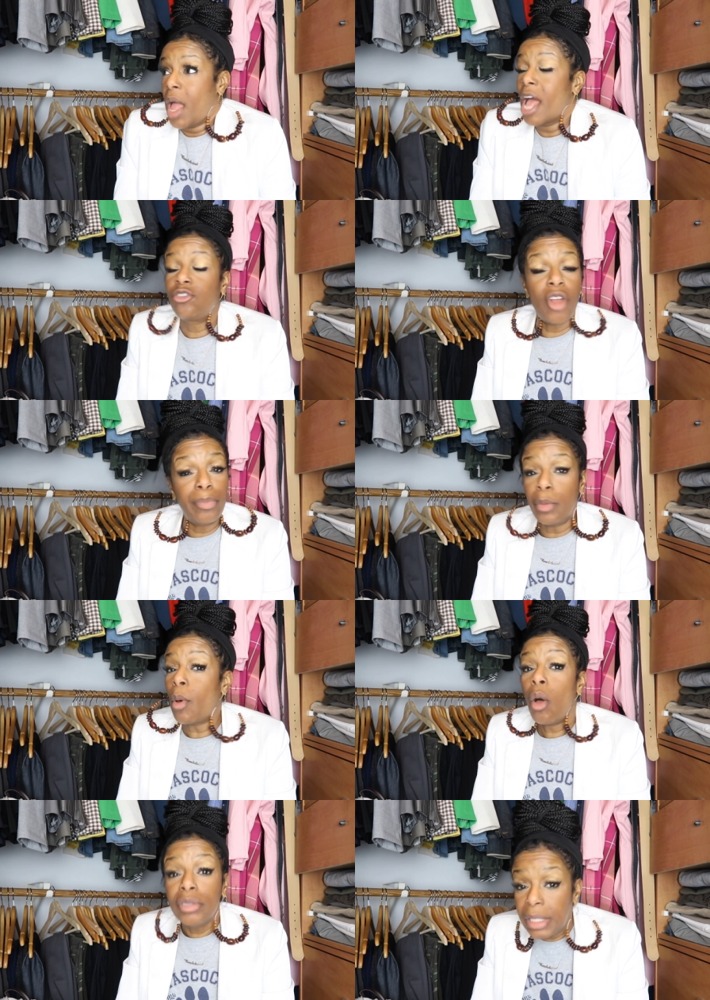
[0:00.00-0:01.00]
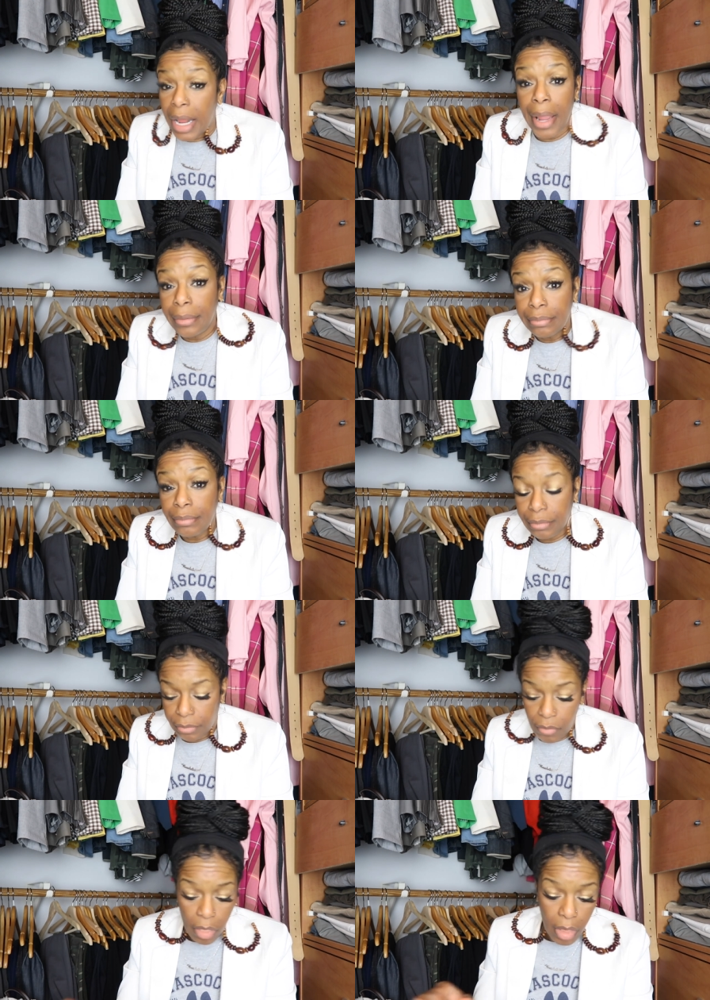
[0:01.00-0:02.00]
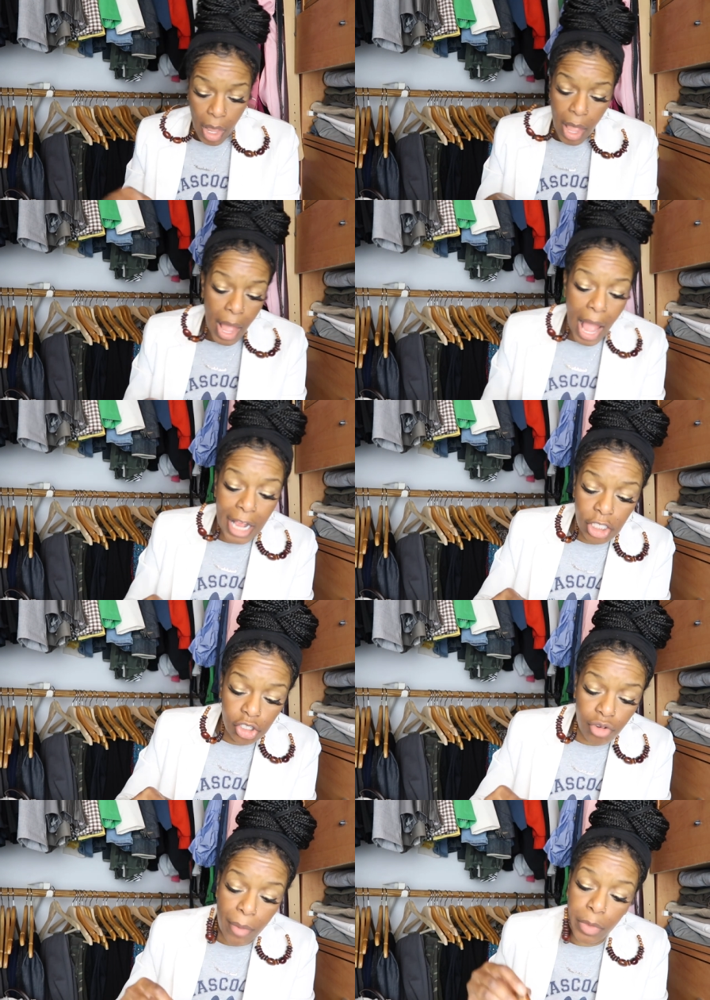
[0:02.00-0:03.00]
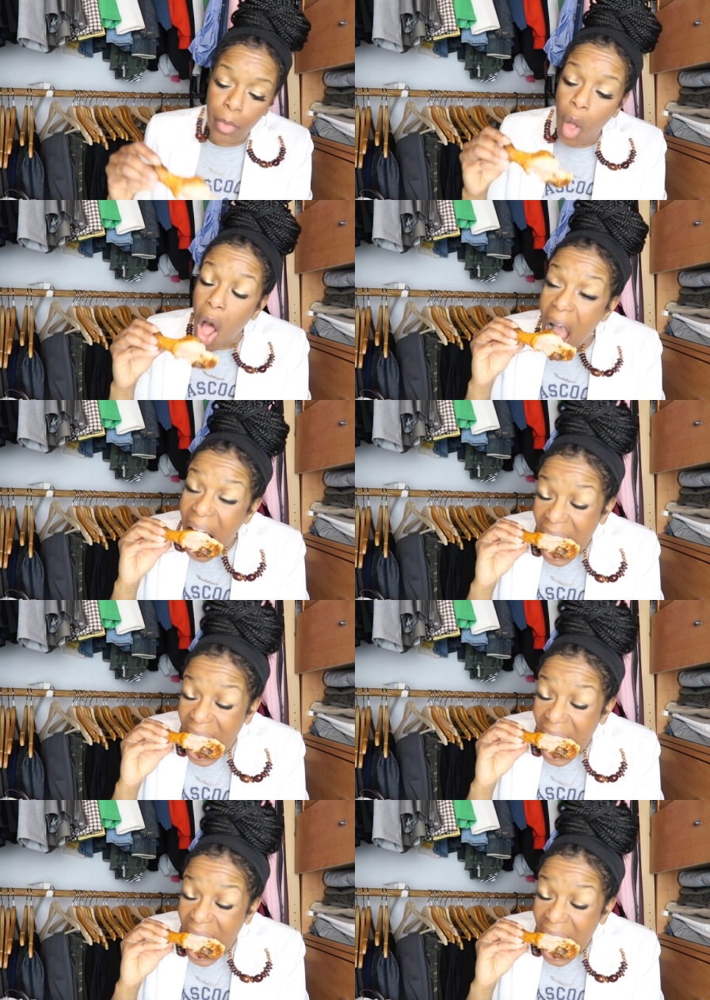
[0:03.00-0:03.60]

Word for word: I dropped the ball today. I just dropped the ball.